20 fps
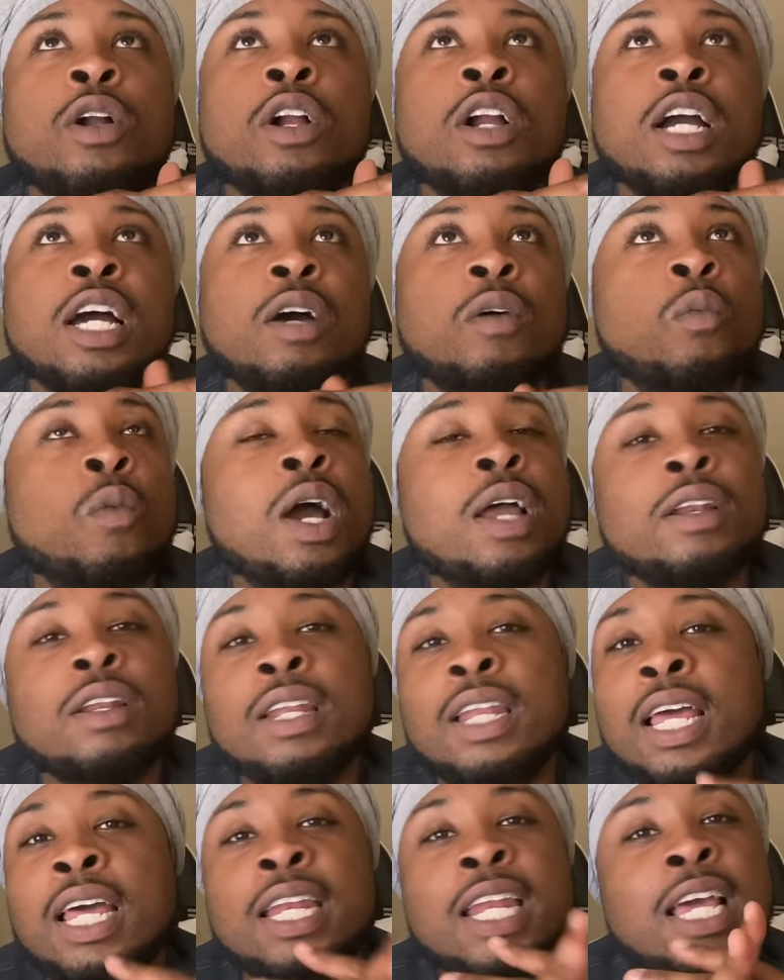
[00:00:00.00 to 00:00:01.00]
girl, what
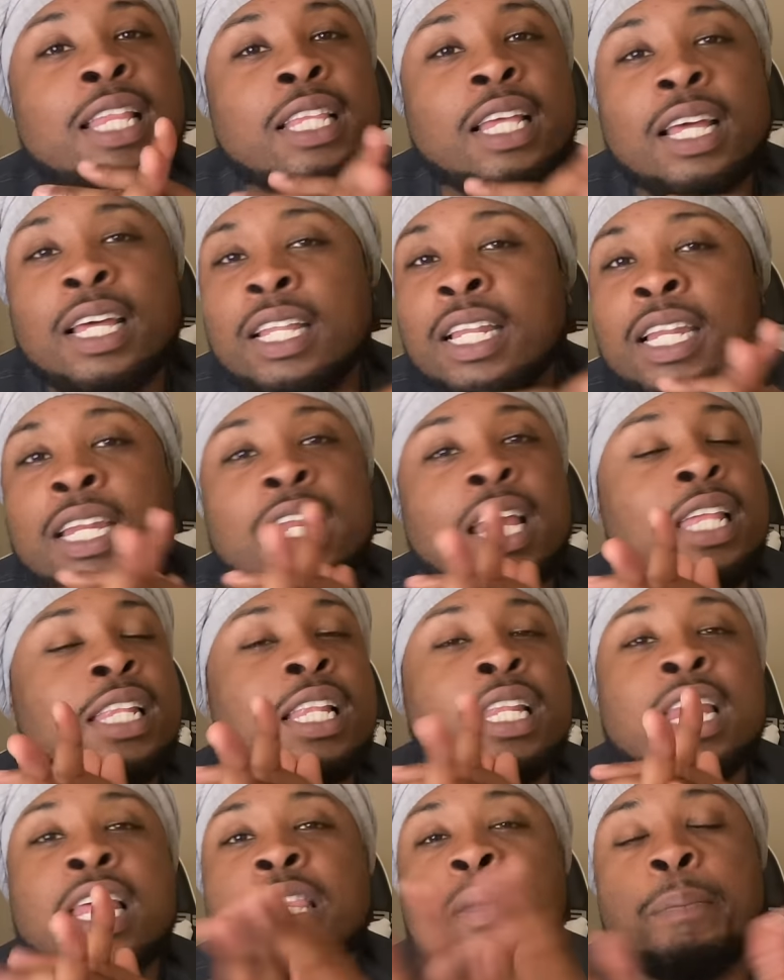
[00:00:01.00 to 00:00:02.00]

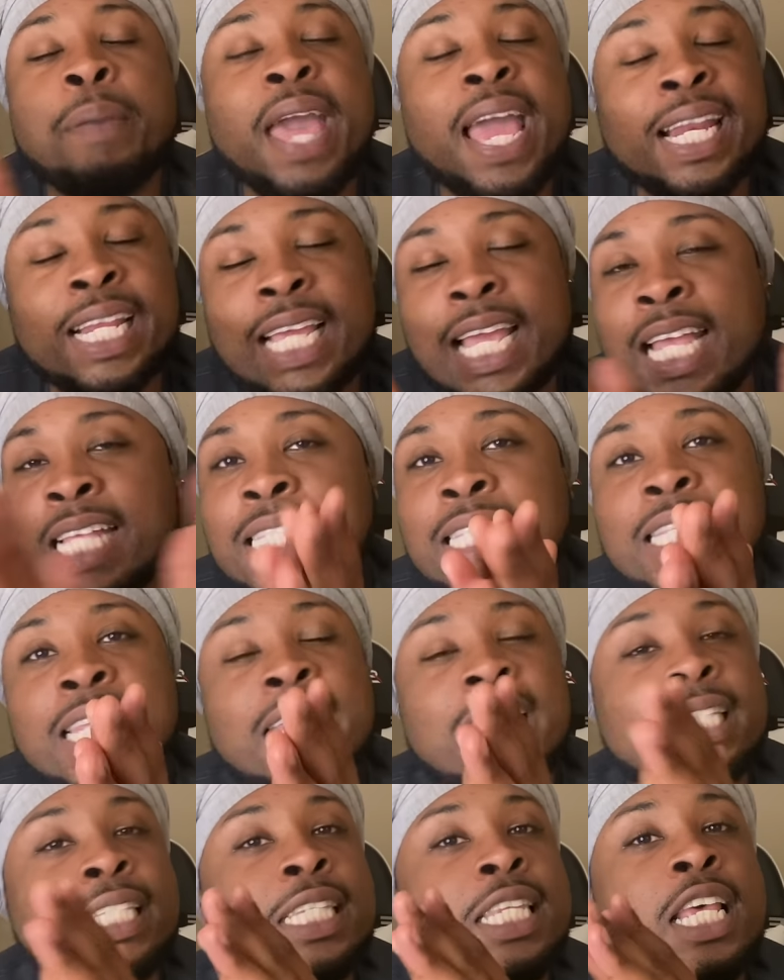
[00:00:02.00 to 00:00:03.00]
another petty
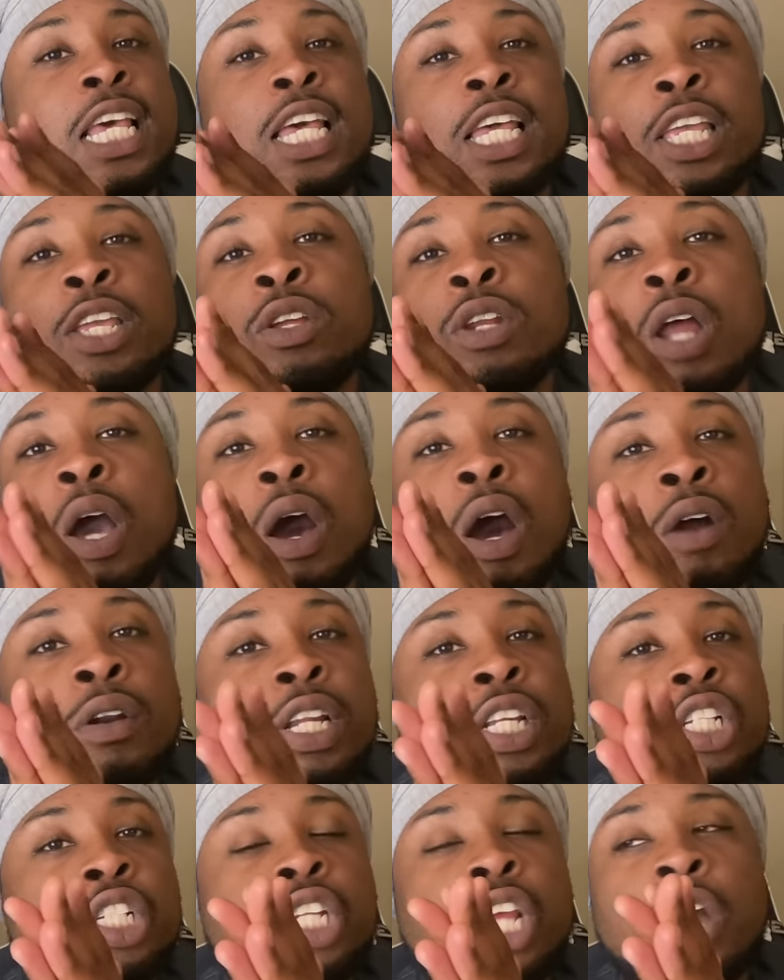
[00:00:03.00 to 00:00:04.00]
instance, you know, on
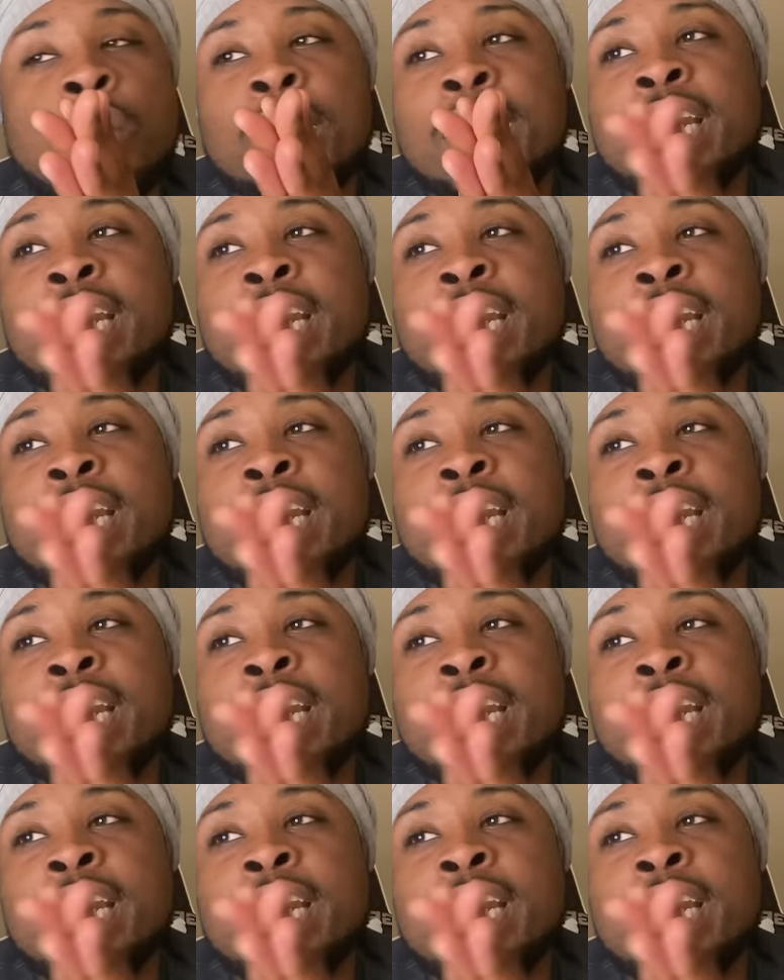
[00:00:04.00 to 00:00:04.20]
this show.